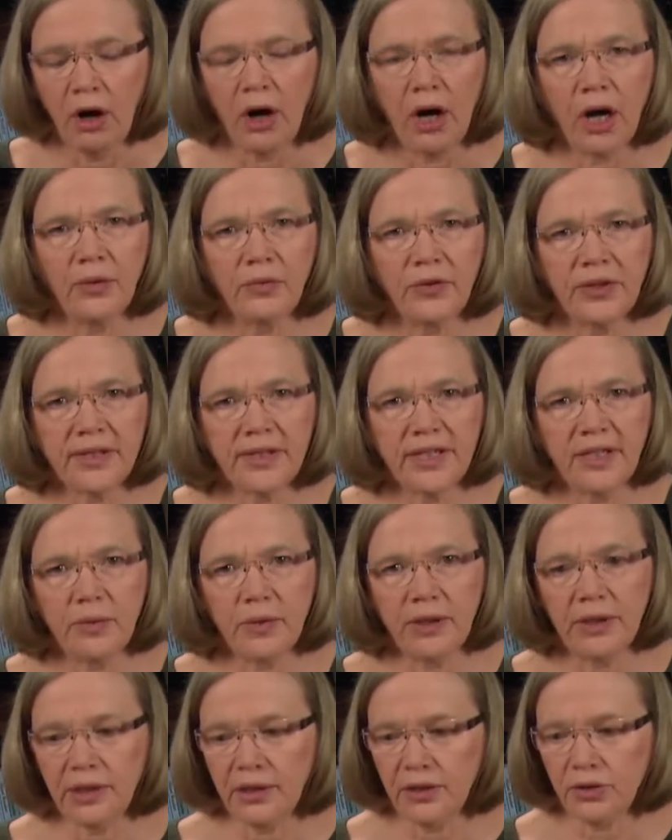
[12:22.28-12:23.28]
Obviously,
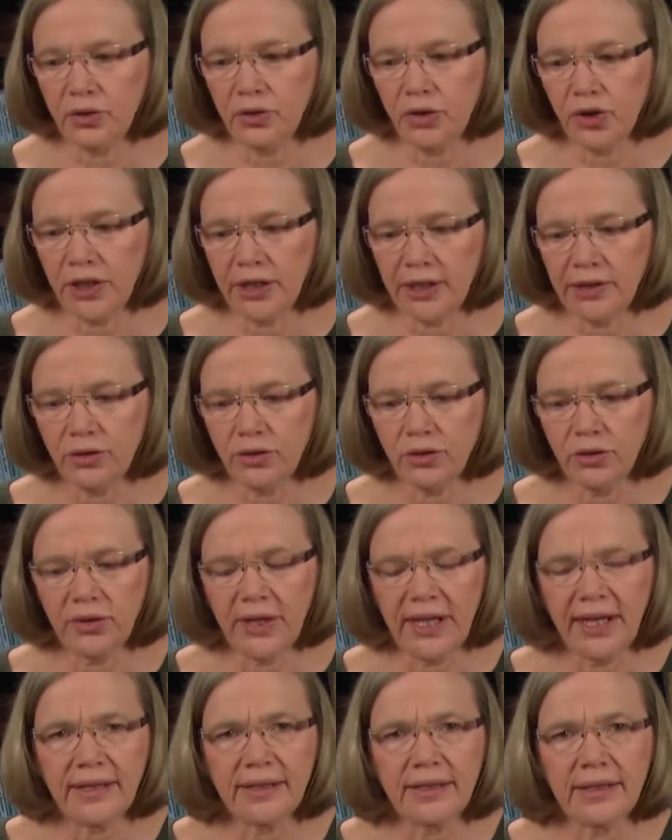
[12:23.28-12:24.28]
we're going to try and do
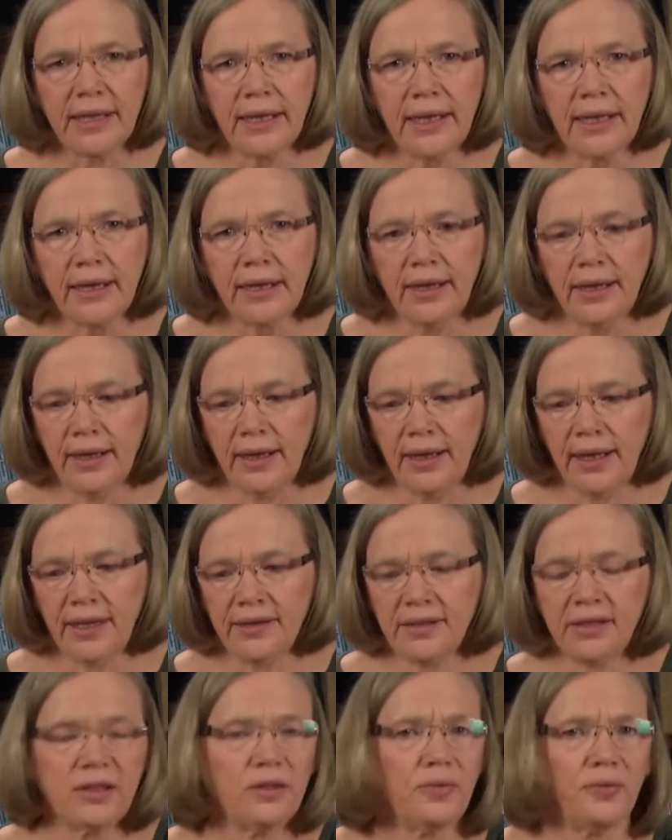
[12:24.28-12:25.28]
that
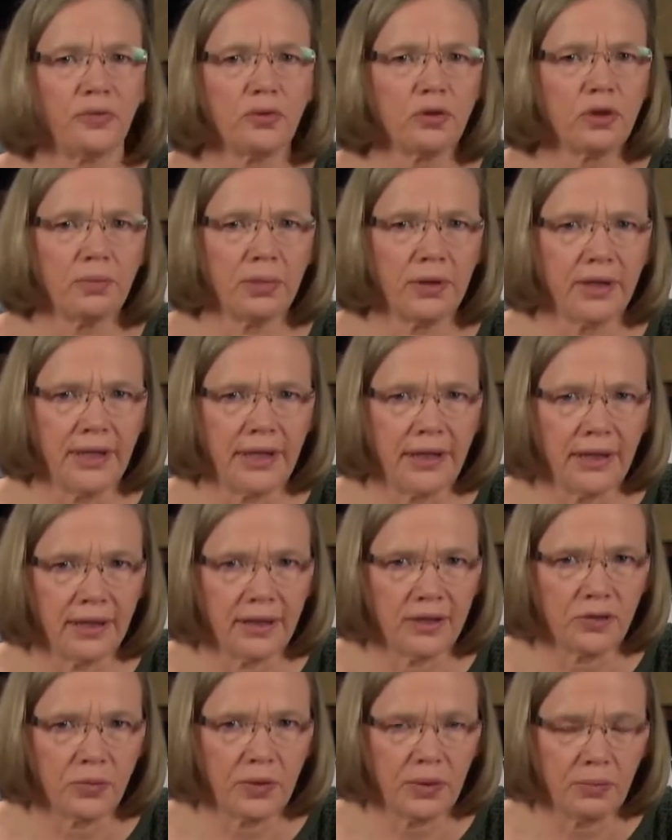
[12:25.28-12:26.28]
as affordably
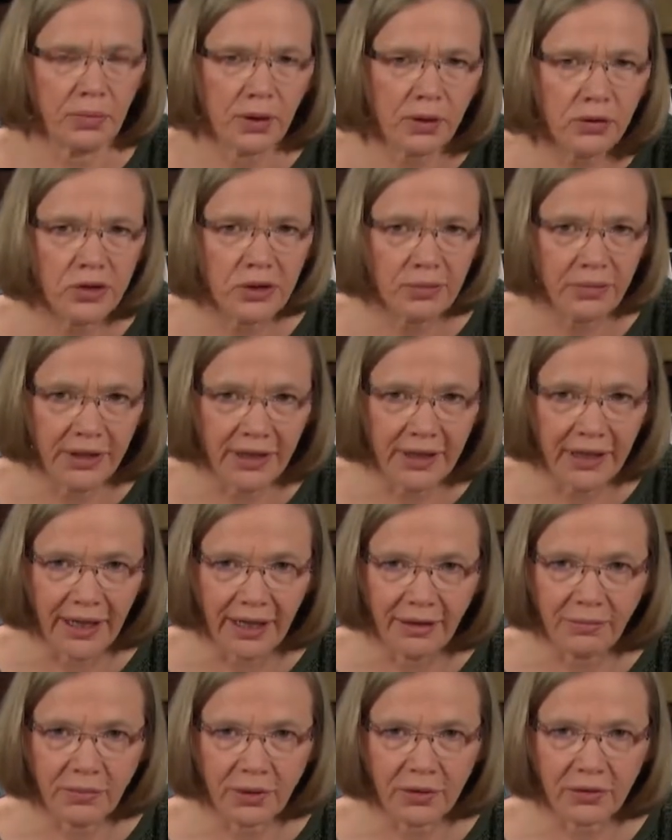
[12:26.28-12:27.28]
as we possibly
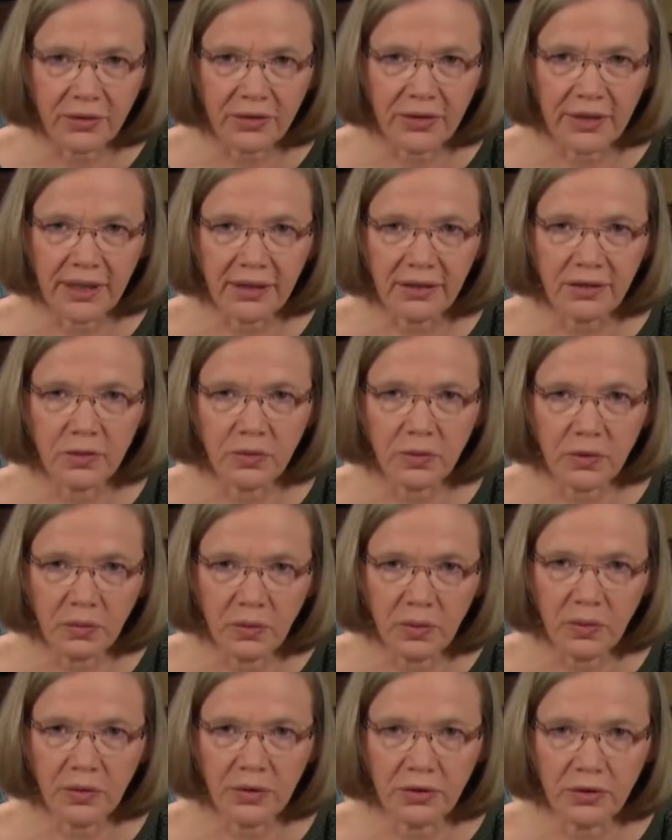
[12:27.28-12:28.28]
can, because that is what
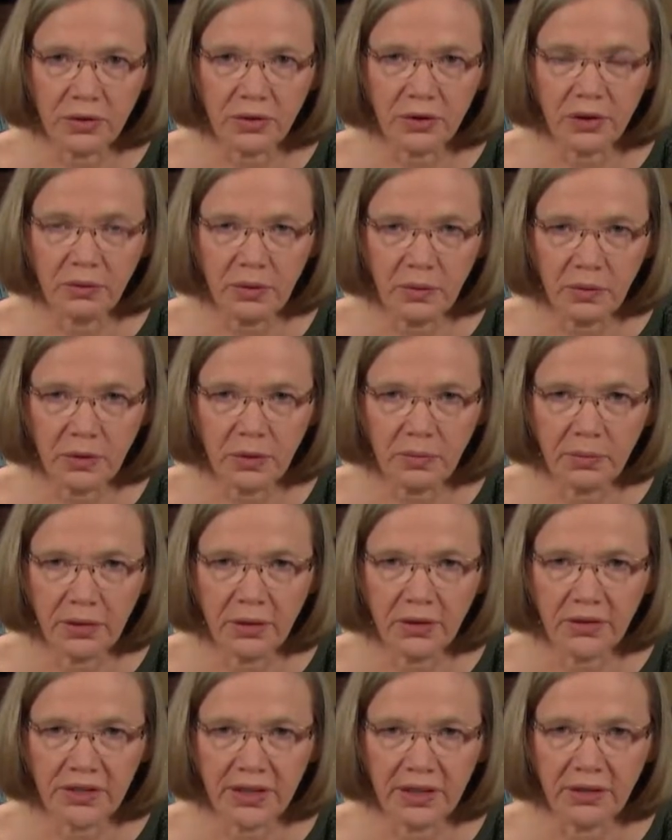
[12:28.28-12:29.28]
we want to do. We want to
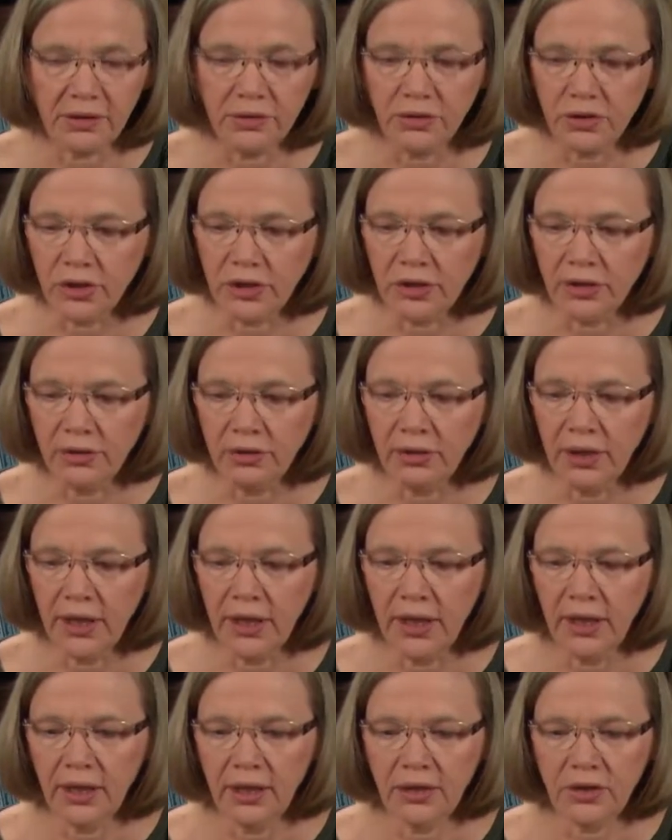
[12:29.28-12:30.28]
pass that on to you
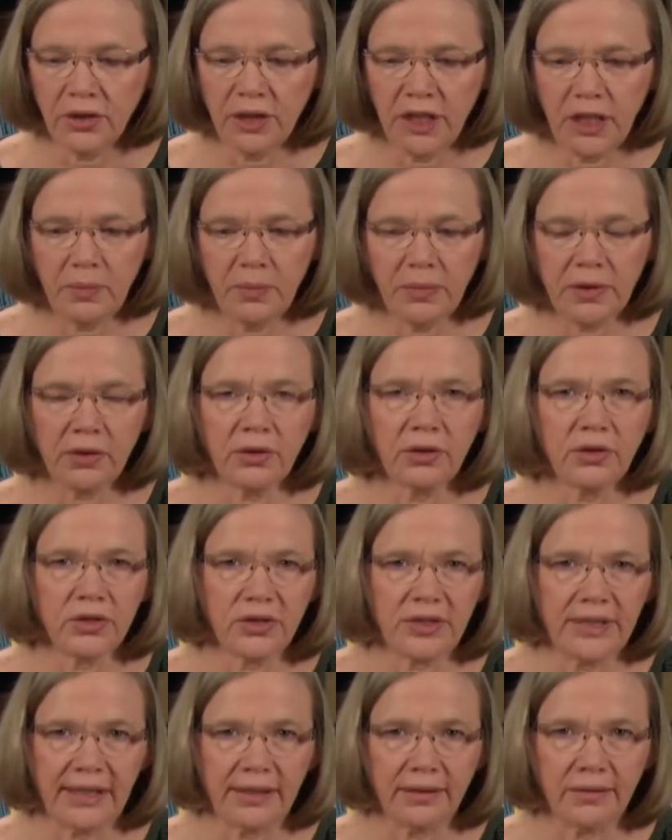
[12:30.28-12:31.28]
to keep the
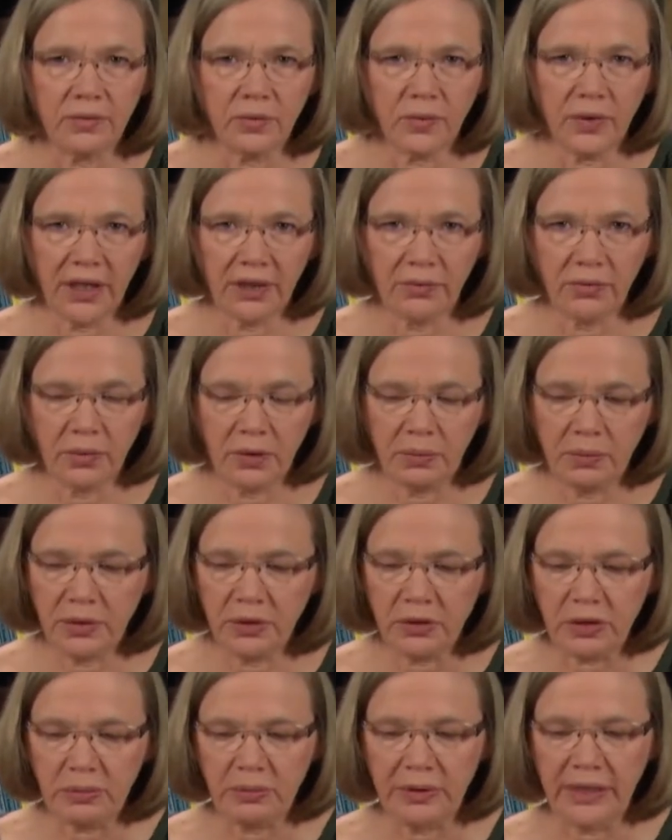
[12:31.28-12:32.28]
cost down wherever we
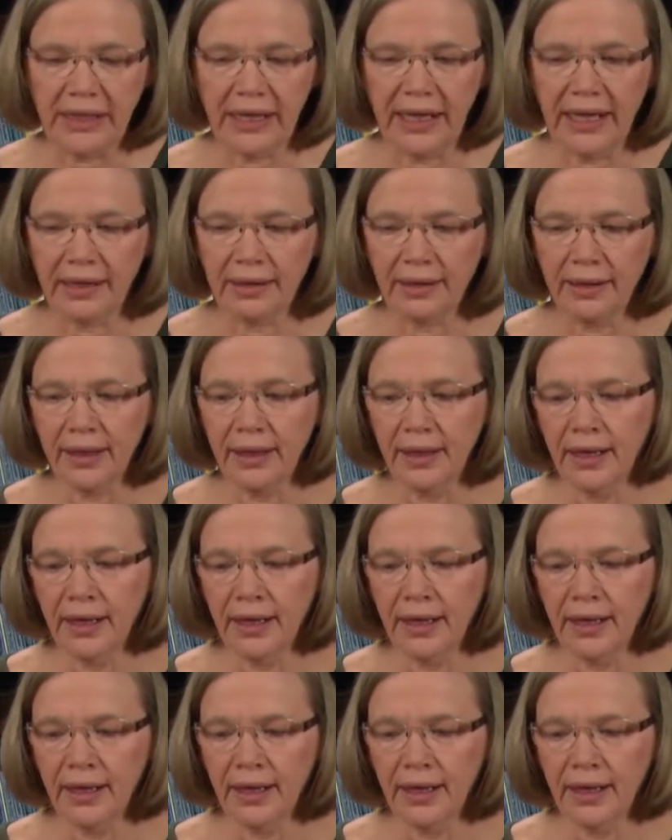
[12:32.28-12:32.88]
possibly can.